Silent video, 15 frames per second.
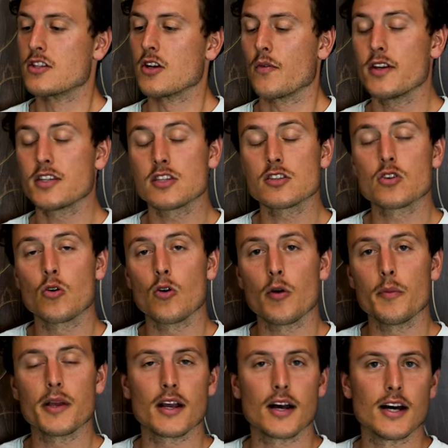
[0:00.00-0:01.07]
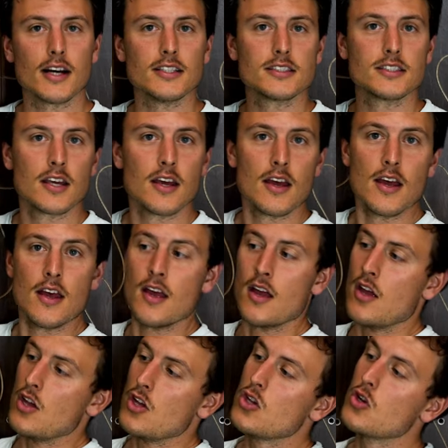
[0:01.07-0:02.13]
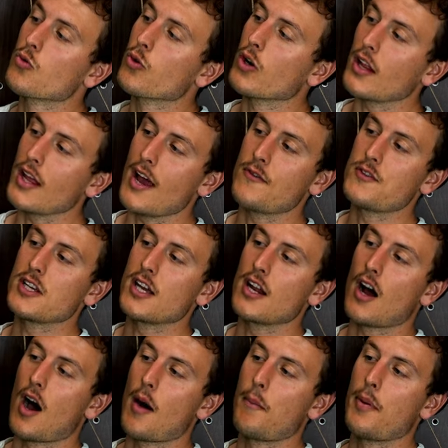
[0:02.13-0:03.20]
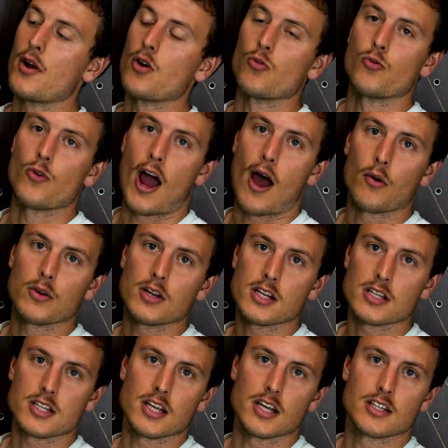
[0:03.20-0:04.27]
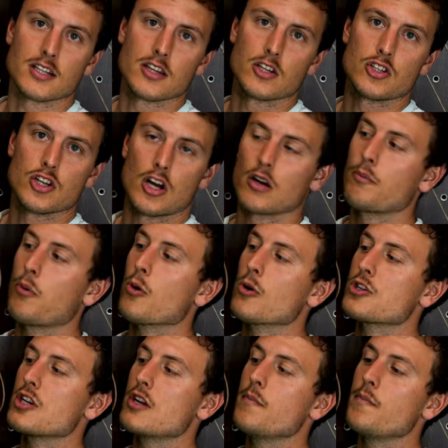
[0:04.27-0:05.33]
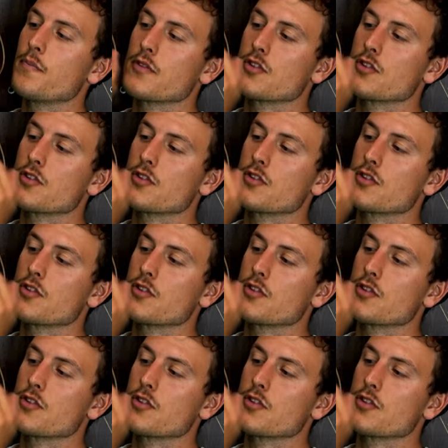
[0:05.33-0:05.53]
So this is cool because you really have to get up and around it to get to the jug portion.